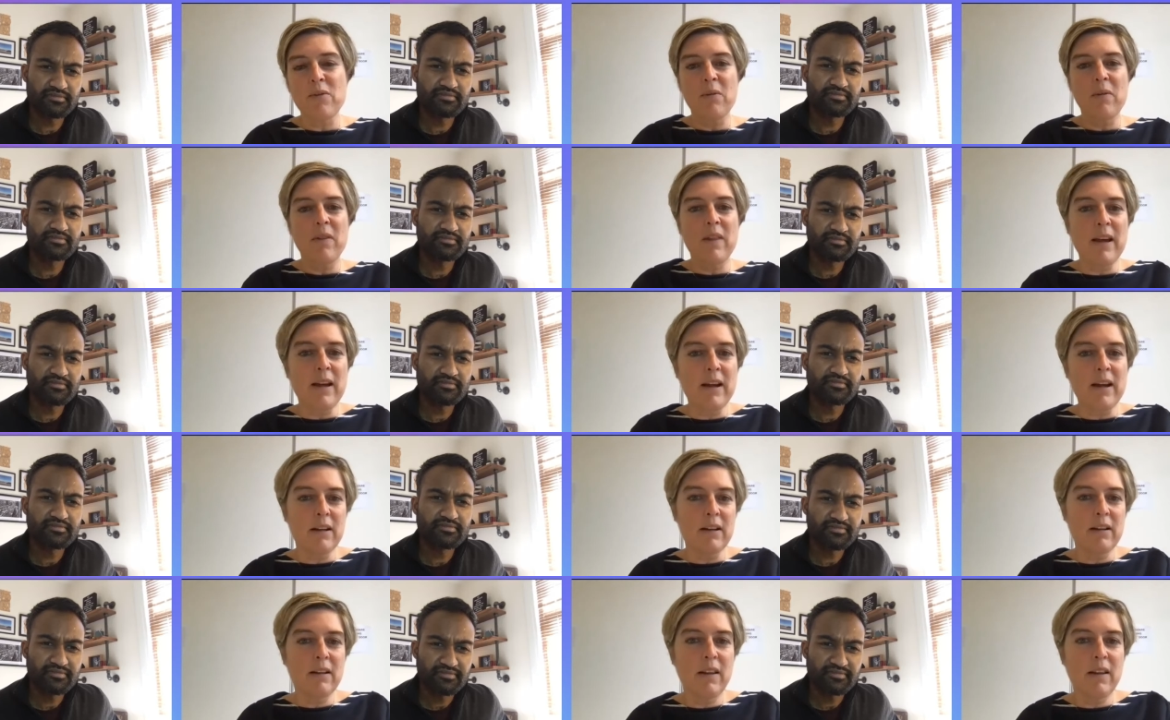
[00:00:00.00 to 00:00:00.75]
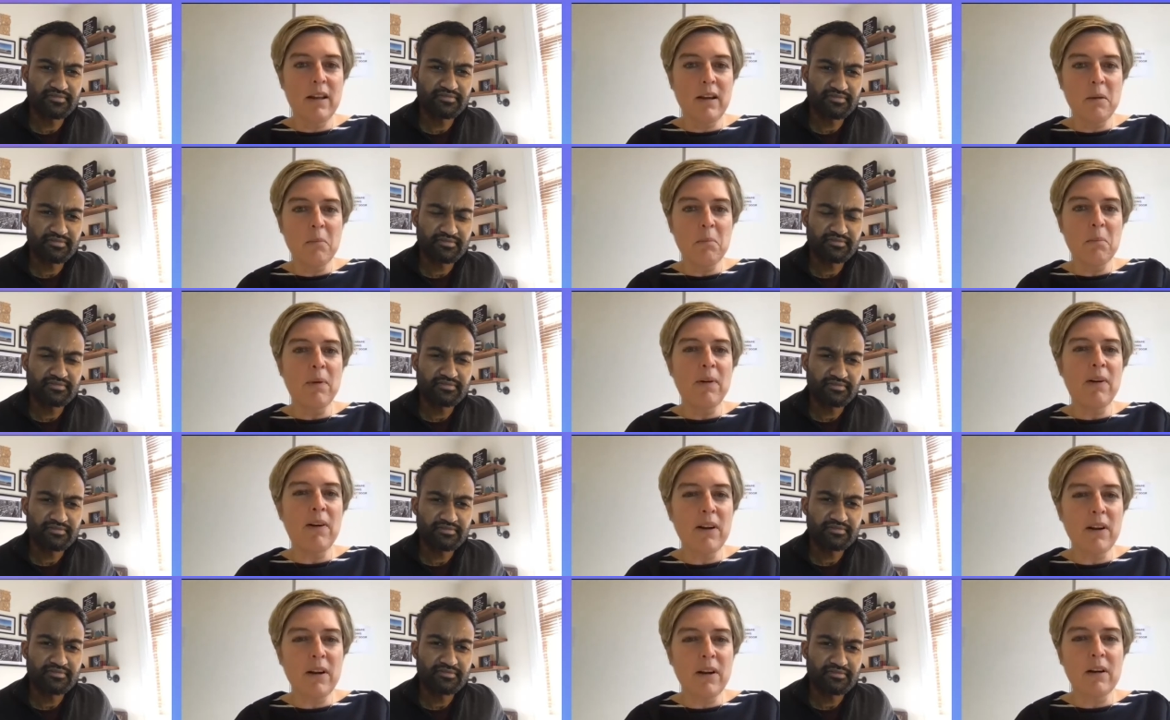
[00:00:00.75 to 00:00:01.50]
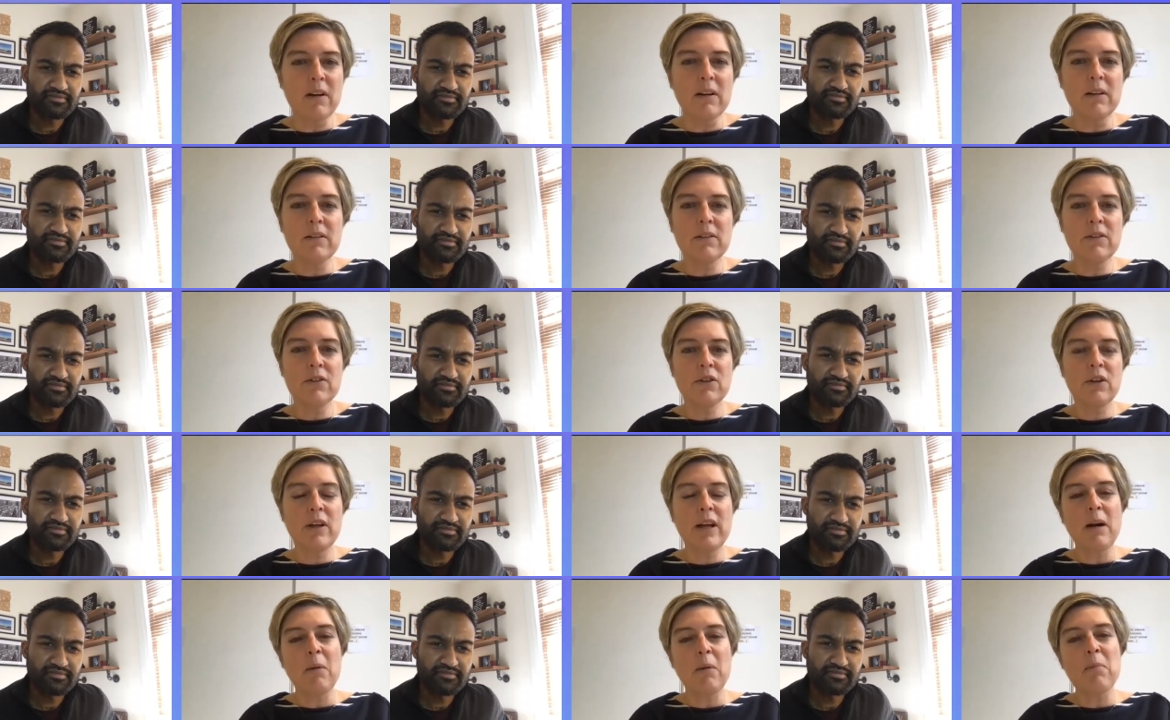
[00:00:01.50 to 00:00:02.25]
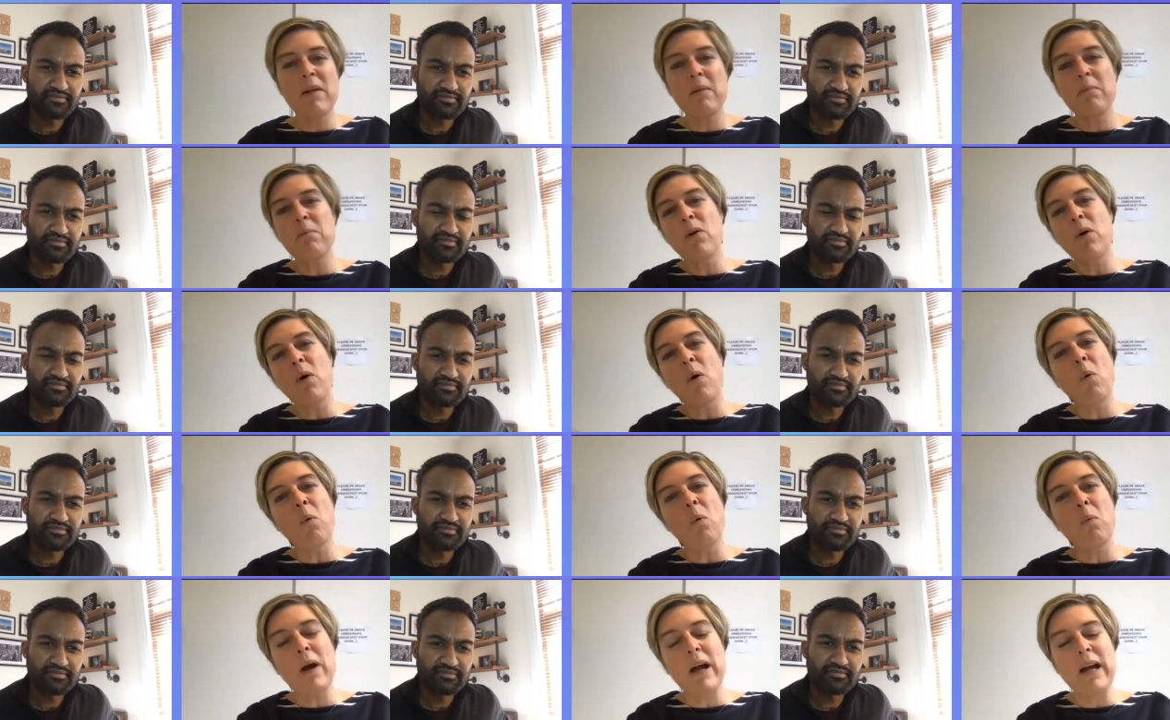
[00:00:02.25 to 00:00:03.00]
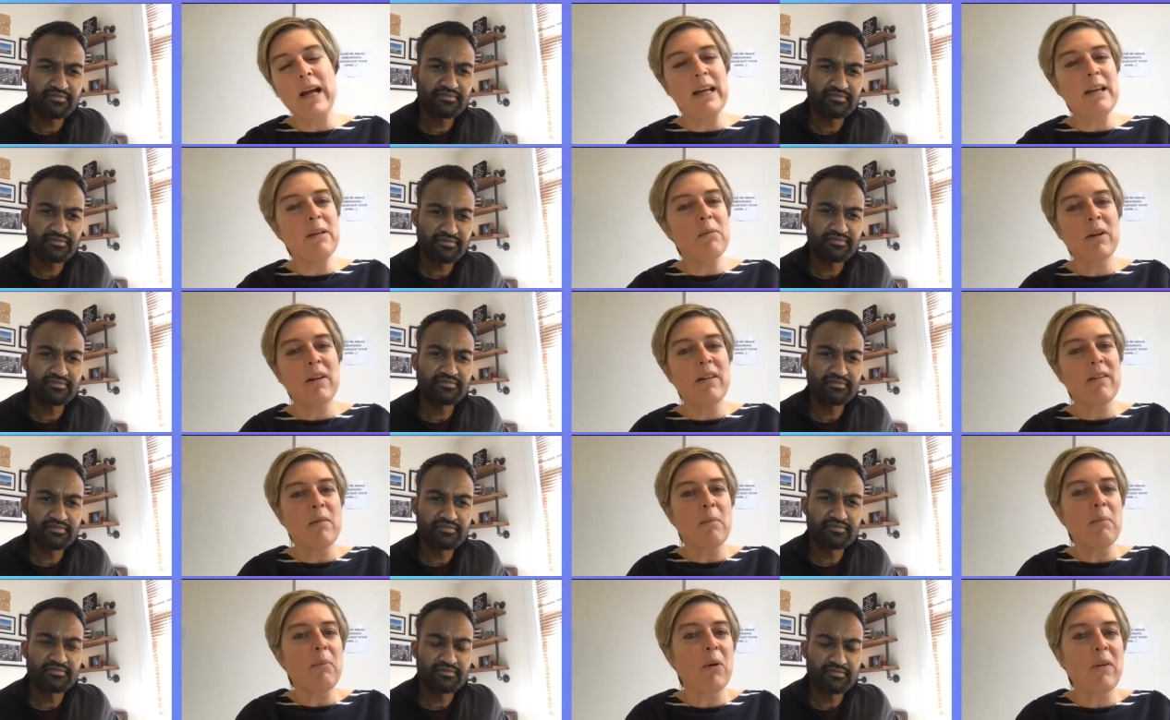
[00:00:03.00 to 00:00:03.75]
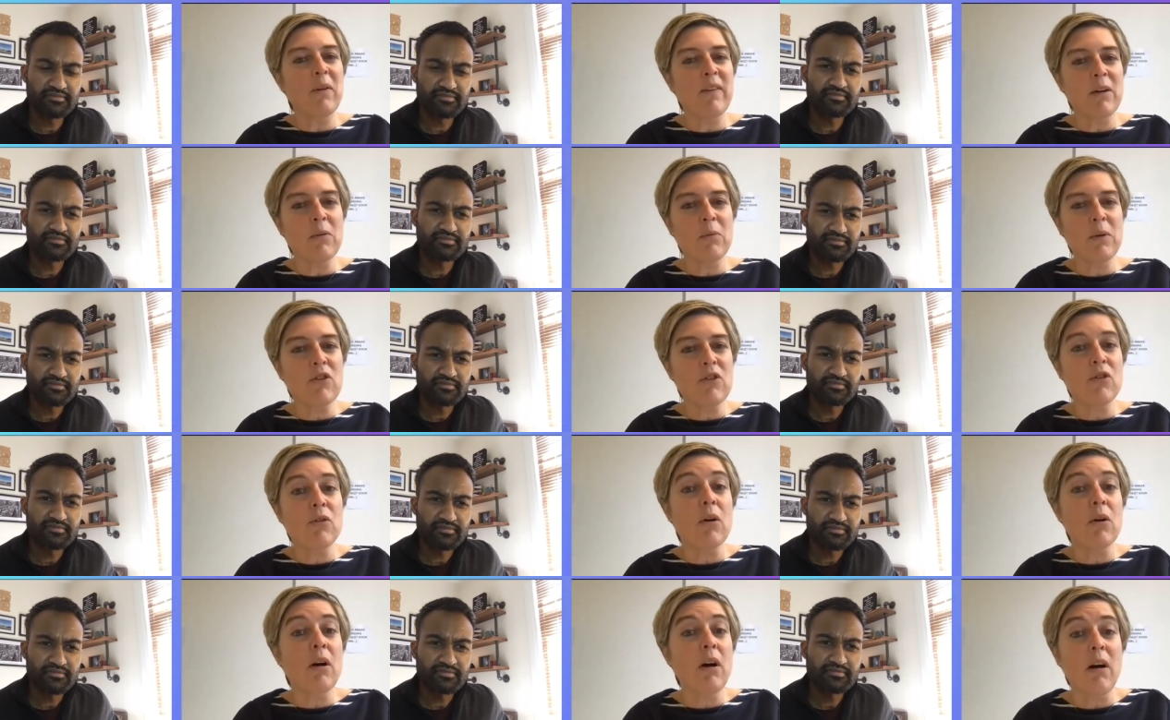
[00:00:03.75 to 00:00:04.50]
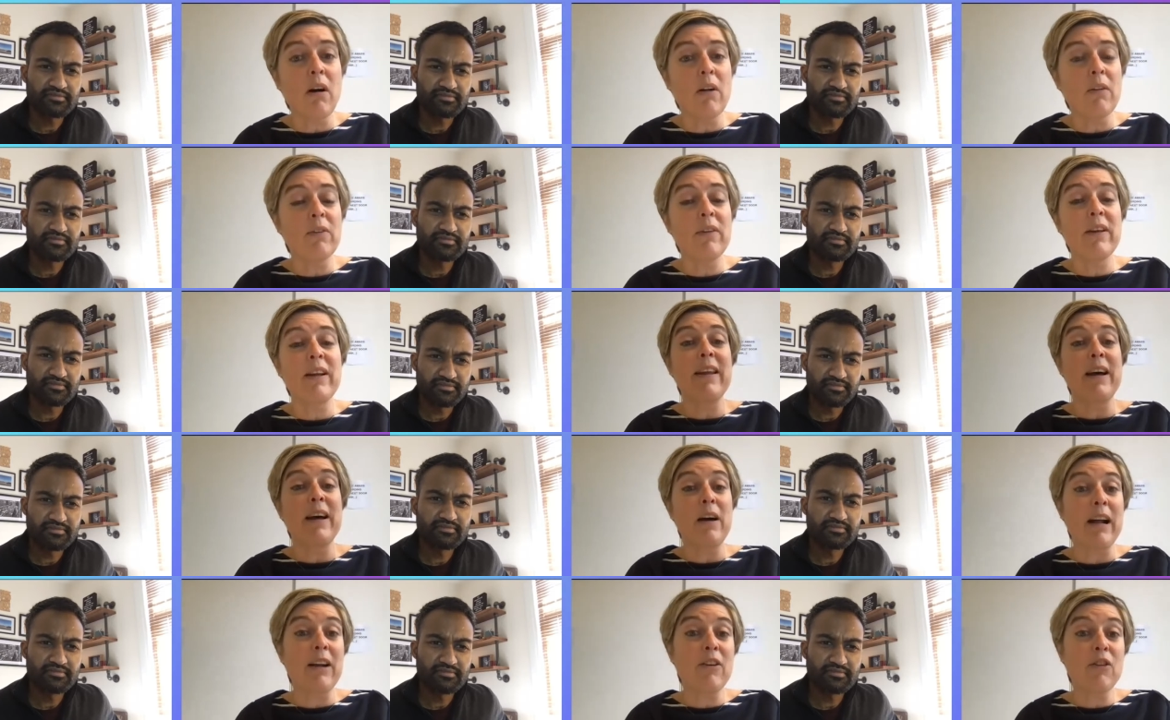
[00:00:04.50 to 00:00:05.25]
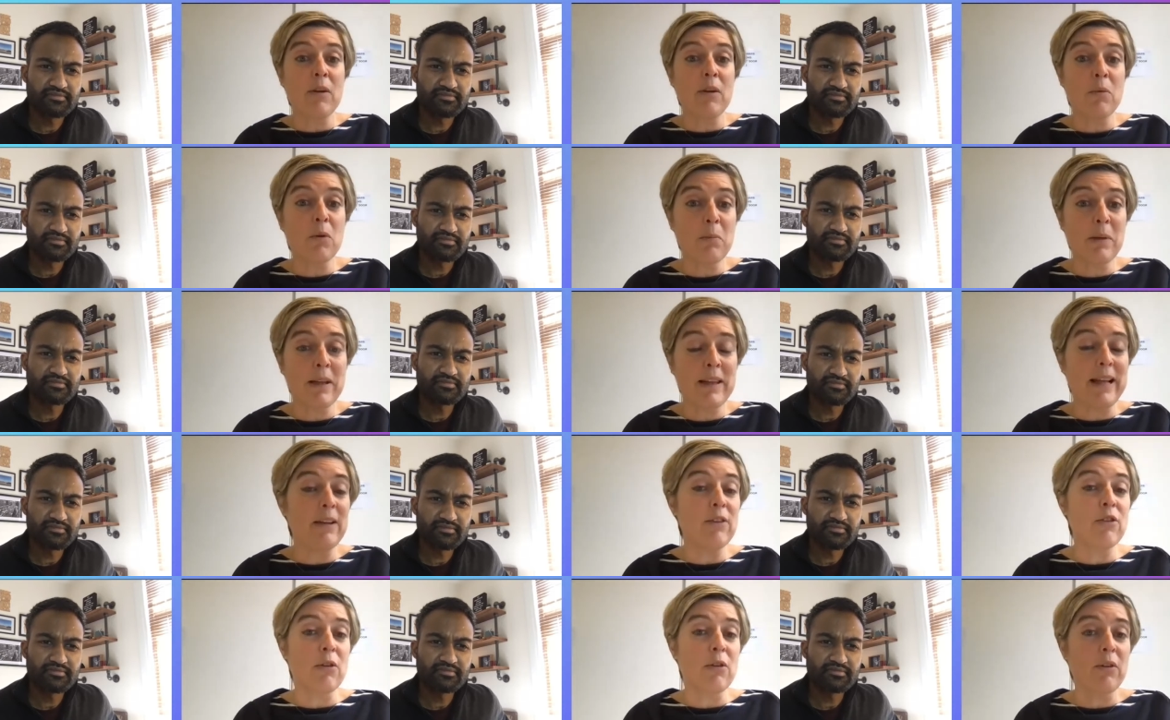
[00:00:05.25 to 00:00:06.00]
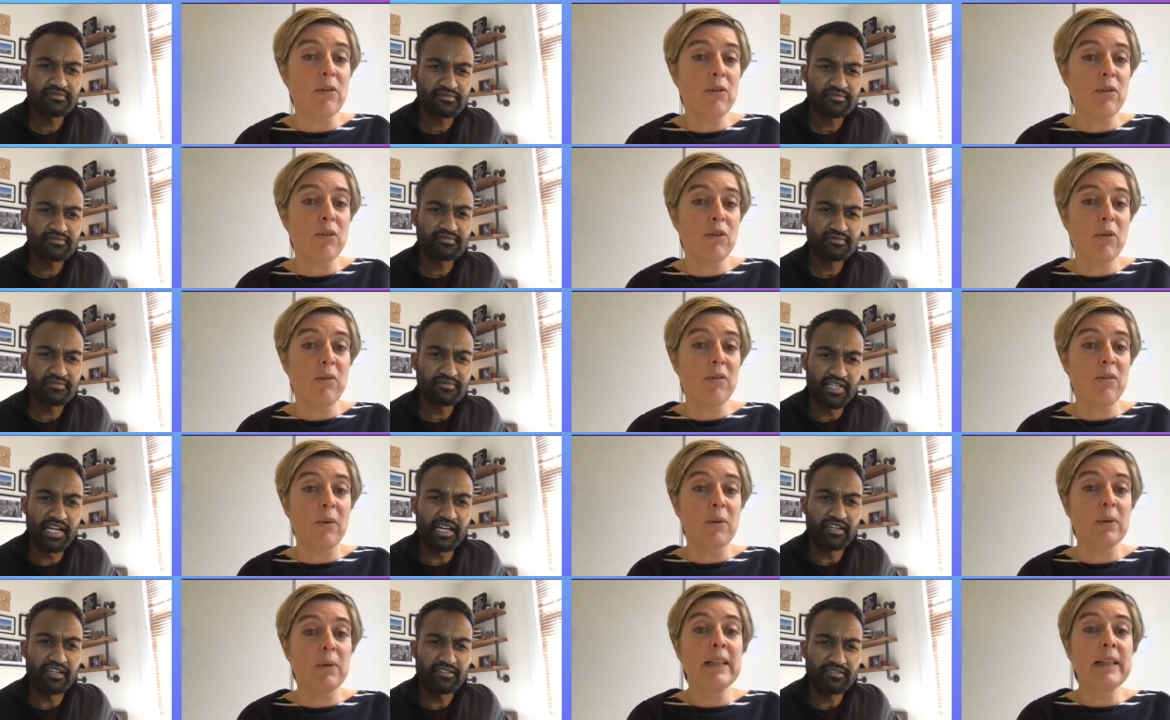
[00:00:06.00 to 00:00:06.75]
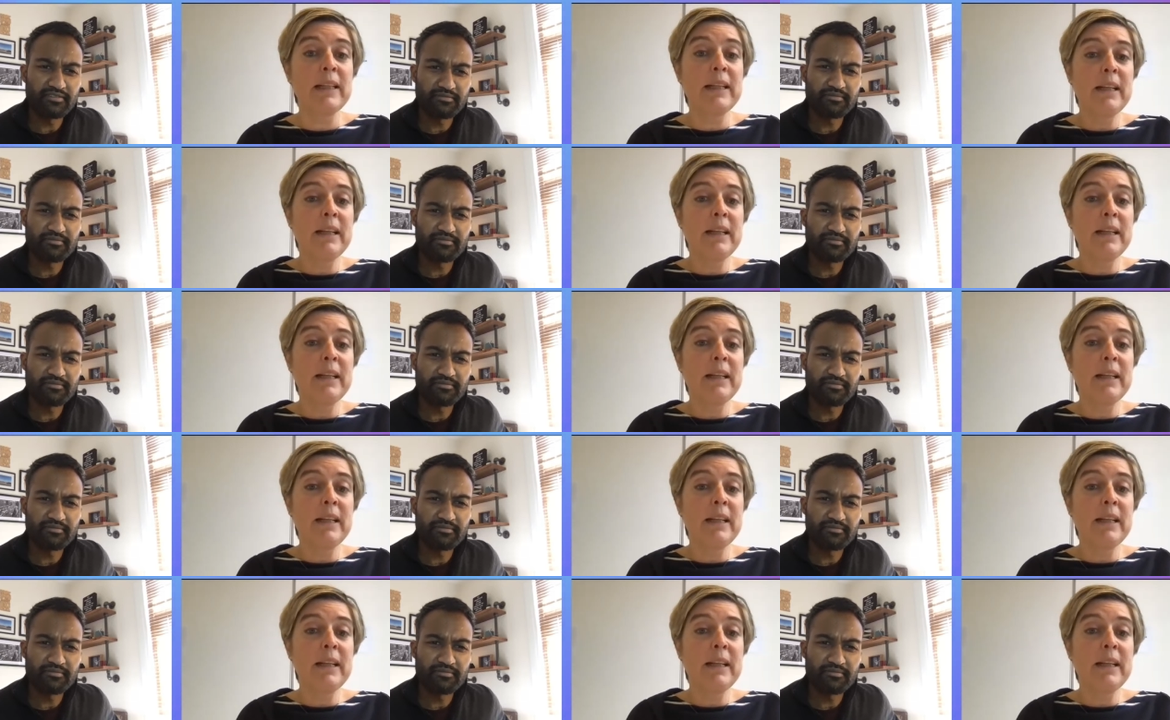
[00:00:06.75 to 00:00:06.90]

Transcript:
Speaker 1: or their, their employer to help them the whole way. There's a point at which you can't, and that actually would be dangerous to do so. Yeah.